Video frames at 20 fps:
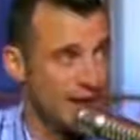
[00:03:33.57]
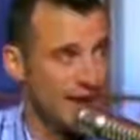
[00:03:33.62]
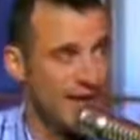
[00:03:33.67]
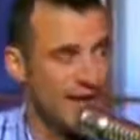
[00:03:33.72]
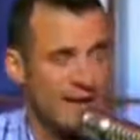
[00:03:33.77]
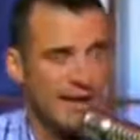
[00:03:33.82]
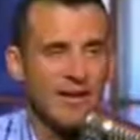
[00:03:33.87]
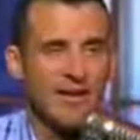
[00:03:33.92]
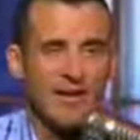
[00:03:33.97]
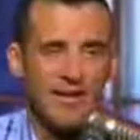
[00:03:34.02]
Like,
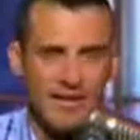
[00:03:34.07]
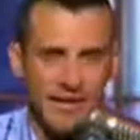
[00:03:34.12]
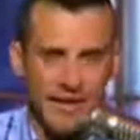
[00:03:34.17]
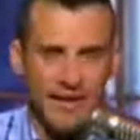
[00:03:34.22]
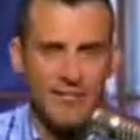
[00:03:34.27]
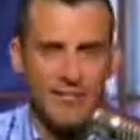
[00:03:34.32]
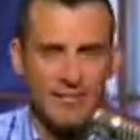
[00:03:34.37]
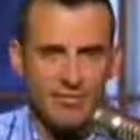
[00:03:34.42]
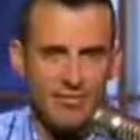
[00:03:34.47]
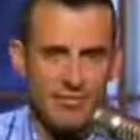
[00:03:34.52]

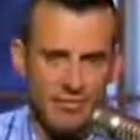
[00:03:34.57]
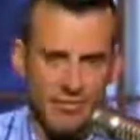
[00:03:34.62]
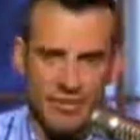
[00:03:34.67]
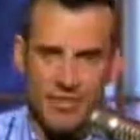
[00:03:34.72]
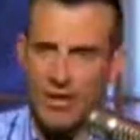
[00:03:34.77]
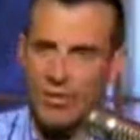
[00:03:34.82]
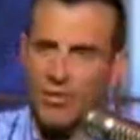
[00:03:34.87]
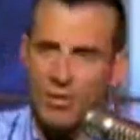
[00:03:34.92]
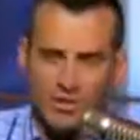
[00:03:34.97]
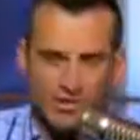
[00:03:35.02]
they
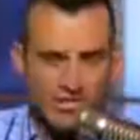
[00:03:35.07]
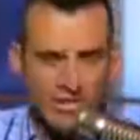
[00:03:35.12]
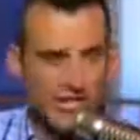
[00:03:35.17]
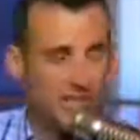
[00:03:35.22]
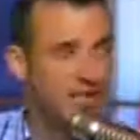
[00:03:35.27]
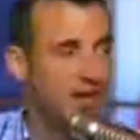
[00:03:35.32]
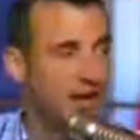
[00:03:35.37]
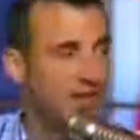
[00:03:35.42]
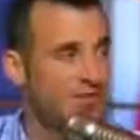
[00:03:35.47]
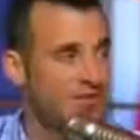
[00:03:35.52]
will
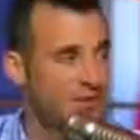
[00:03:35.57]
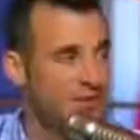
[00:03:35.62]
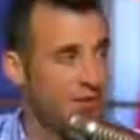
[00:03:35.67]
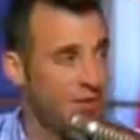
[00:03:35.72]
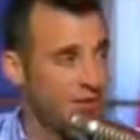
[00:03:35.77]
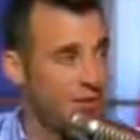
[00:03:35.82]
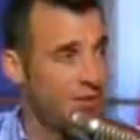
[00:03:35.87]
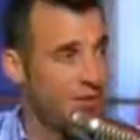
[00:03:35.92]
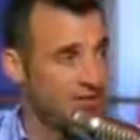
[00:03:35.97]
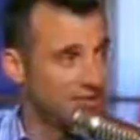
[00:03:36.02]
send you off to
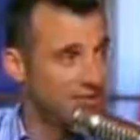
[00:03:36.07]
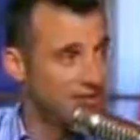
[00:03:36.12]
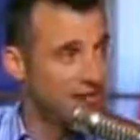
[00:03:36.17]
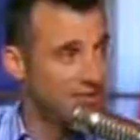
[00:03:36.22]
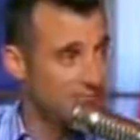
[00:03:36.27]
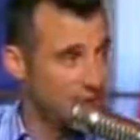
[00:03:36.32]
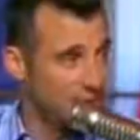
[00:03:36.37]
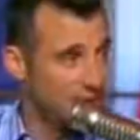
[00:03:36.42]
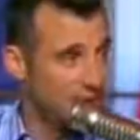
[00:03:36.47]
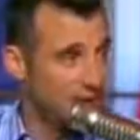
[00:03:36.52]
football
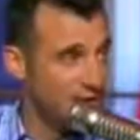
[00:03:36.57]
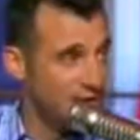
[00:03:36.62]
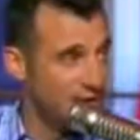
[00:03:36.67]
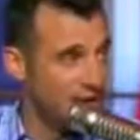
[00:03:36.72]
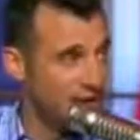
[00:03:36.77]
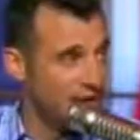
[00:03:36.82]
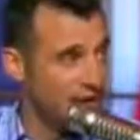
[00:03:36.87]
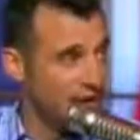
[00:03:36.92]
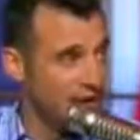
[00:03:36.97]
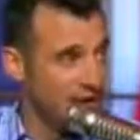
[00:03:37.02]

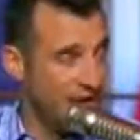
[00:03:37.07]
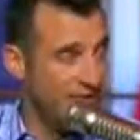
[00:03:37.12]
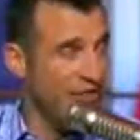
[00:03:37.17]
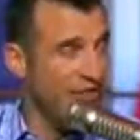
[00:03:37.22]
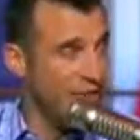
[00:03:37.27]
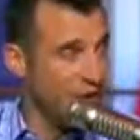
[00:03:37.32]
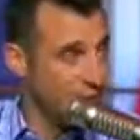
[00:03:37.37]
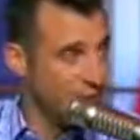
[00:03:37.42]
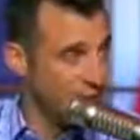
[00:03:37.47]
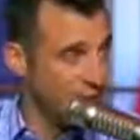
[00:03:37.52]
Siberia if
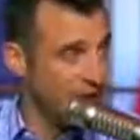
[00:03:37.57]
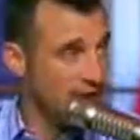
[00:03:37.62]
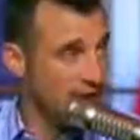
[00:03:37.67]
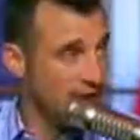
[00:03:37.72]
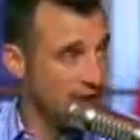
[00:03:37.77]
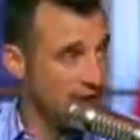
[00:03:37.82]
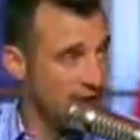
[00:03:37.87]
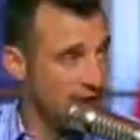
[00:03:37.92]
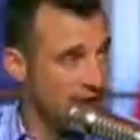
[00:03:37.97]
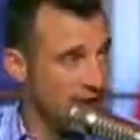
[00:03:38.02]
you don't like
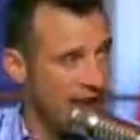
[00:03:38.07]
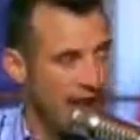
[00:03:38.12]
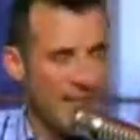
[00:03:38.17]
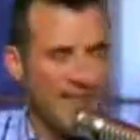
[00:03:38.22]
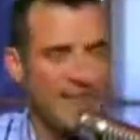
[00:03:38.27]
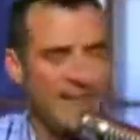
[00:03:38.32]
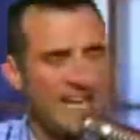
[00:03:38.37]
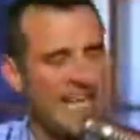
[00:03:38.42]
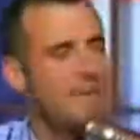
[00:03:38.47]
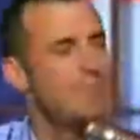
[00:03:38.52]
it, and
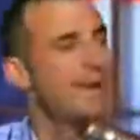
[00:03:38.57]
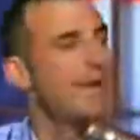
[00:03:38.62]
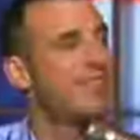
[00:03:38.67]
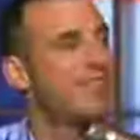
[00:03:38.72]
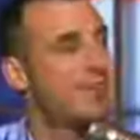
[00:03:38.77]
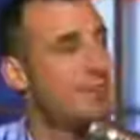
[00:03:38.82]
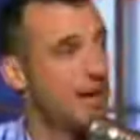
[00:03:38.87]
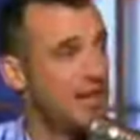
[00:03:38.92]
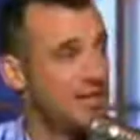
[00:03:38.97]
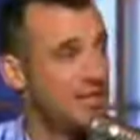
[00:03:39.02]
they keep
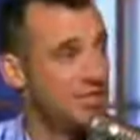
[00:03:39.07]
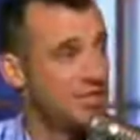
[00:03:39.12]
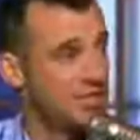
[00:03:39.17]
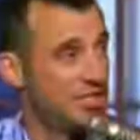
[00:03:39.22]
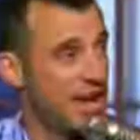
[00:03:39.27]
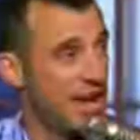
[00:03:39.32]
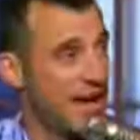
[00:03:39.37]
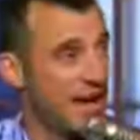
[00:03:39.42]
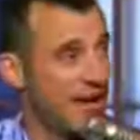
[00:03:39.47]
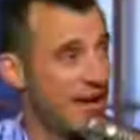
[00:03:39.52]
everybody in
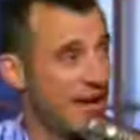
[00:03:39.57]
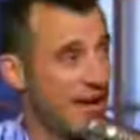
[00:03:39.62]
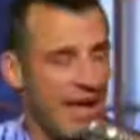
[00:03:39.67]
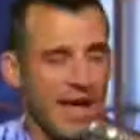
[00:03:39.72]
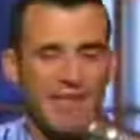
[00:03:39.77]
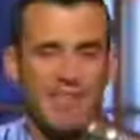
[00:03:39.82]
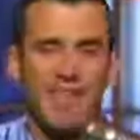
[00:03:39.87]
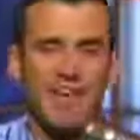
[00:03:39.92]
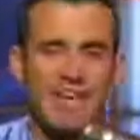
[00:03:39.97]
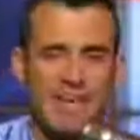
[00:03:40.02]
check.
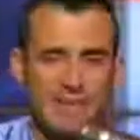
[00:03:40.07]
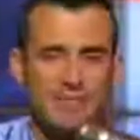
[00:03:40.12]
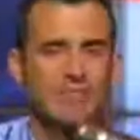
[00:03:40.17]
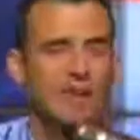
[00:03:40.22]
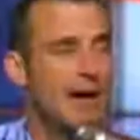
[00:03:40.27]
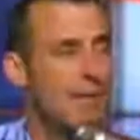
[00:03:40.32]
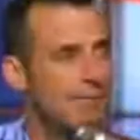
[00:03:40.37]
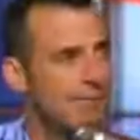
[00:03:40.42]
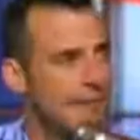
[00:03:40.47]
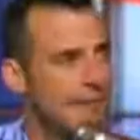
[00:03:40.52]
And
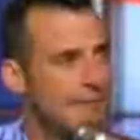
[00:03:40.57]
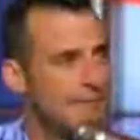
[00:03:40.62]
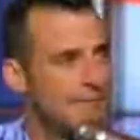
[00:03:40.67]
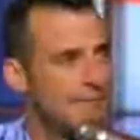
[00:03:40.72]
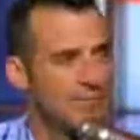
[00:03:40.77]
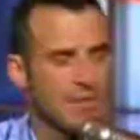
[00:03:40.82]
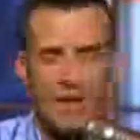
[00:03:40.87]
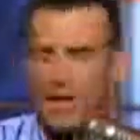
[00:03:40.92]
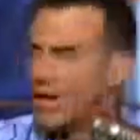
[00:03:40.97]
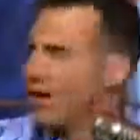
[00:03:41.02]
that's
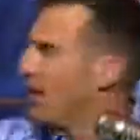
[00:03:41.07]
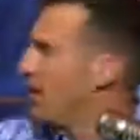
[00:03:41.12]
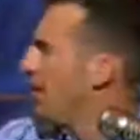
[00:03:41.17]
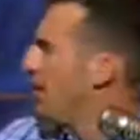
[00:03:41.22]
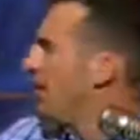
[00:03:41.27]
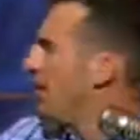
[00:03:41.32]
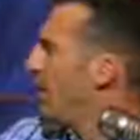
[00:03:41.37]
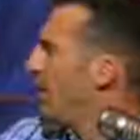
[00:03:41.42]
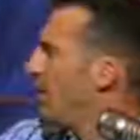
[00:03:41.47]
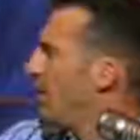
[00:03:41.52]
what
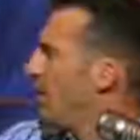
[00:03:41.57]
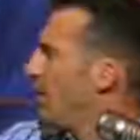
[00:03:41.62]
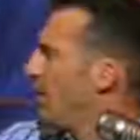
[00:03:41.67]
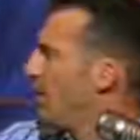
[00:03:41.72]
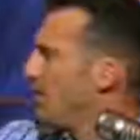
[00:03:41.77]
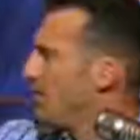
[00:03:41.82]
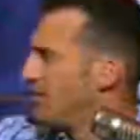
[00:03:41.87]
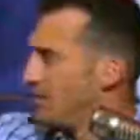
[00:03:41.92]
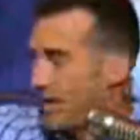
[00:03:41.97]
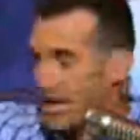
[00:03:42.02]
Christine
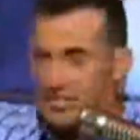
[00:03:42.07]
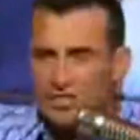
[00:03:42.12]
says.